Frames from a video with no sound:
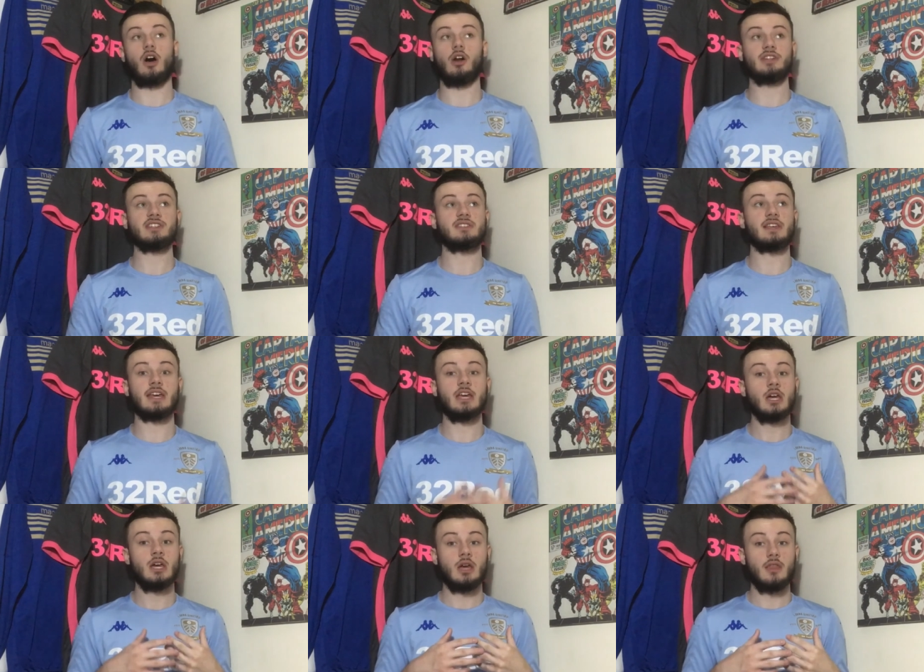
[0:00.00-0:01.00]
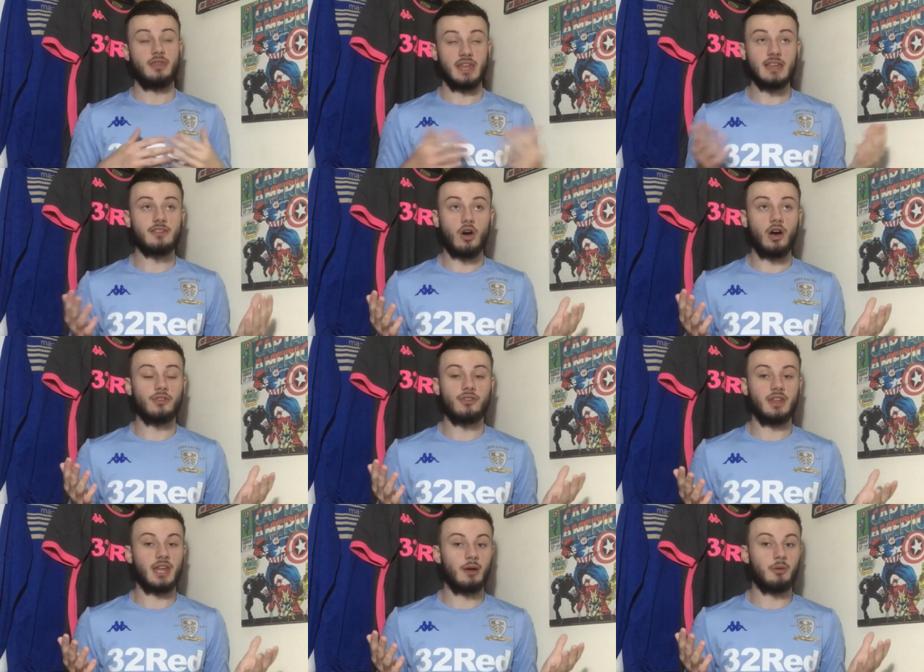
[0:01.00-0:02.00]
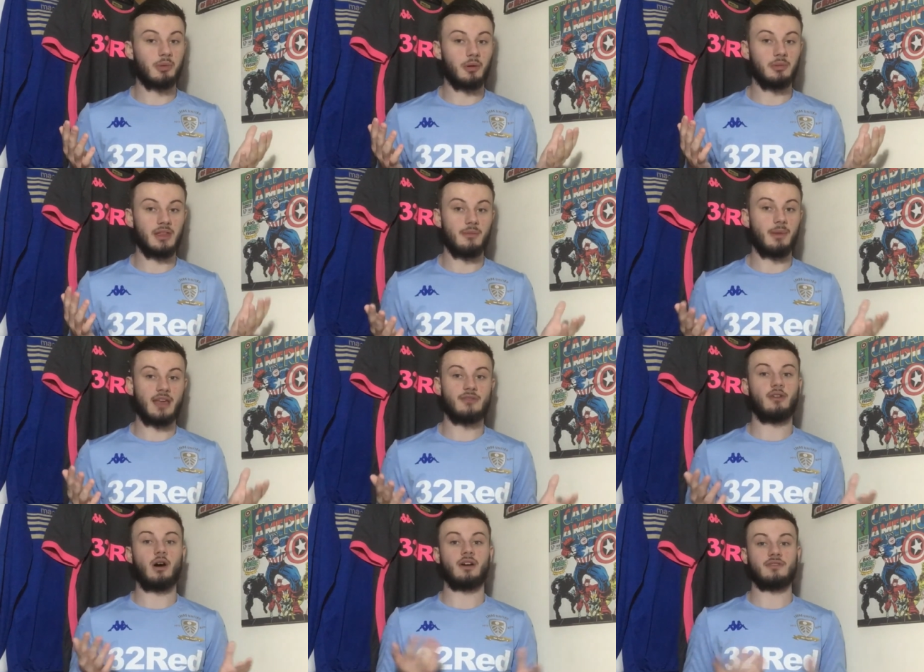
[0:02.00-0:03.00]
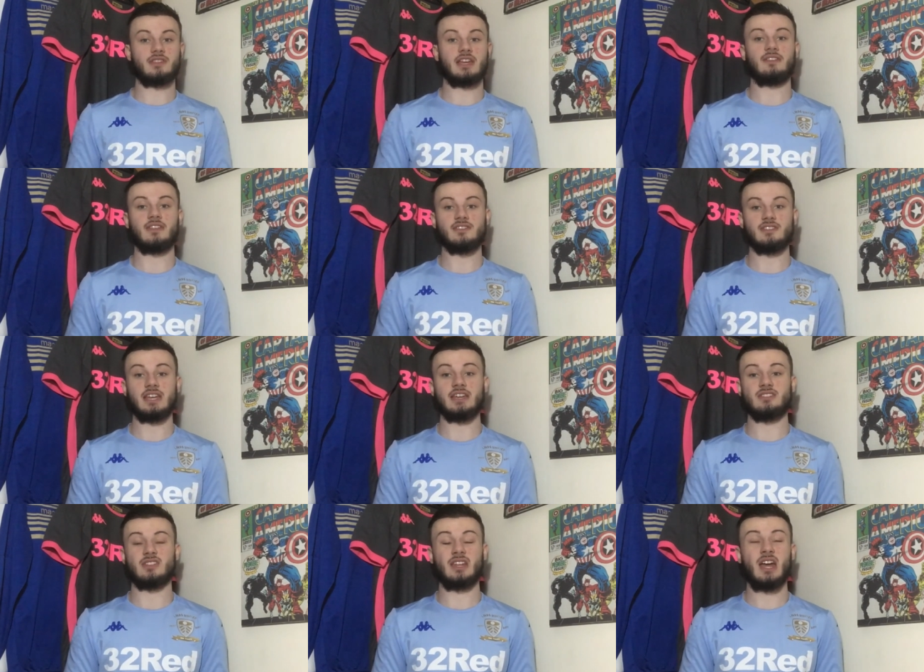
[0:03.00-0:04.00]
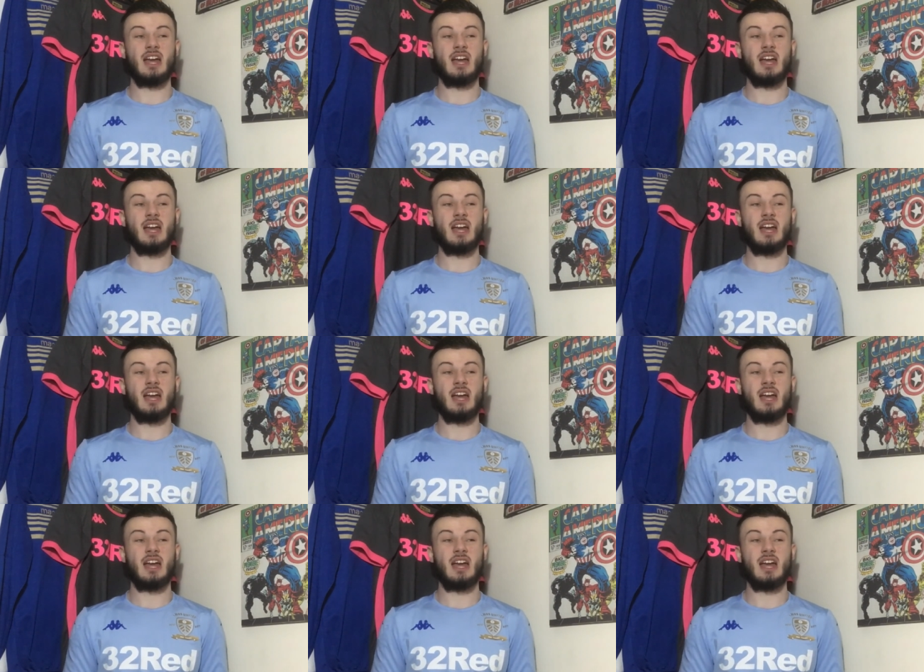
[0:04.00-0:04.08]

Honestly, these goals today were probably the best four I've seen this season,